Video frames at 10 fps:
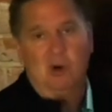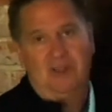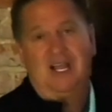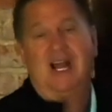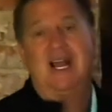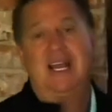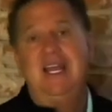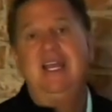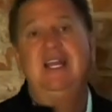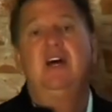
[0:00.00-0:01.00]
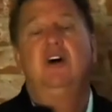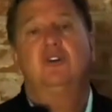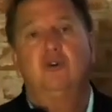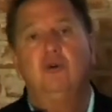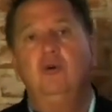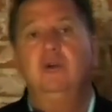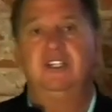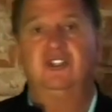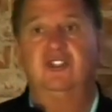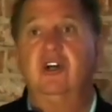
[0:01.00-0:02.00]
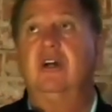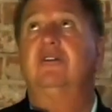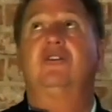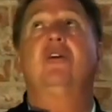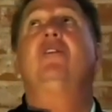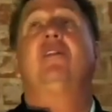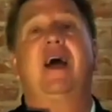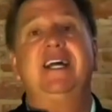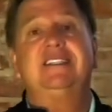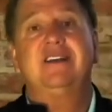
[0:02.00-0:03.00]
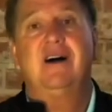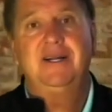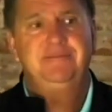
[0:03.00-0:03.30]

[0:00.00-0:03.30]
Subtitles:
They got to heat, cool, insure, turn the lights on,